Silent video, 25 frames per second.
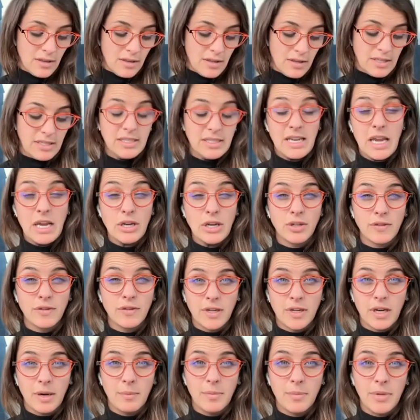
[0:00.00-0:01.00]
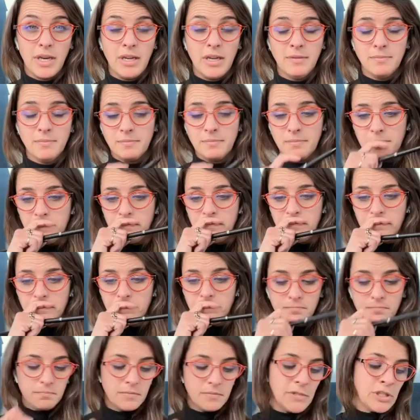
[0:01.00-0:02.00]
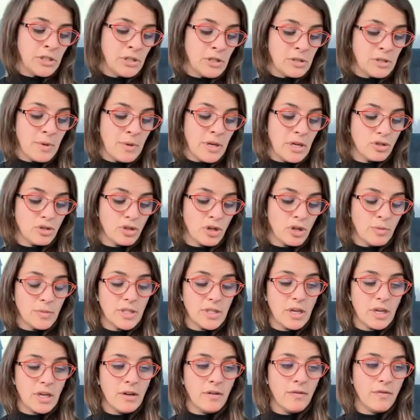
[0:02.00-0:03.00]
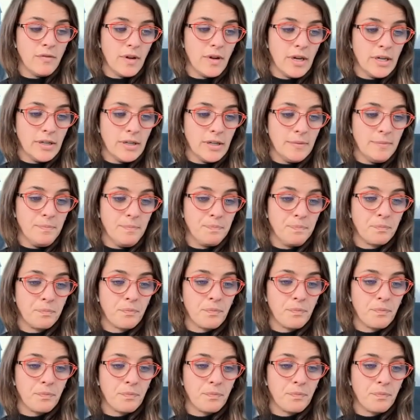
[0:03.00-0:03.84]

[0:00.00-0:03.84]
the stage of a company, excuse me, in terms of um,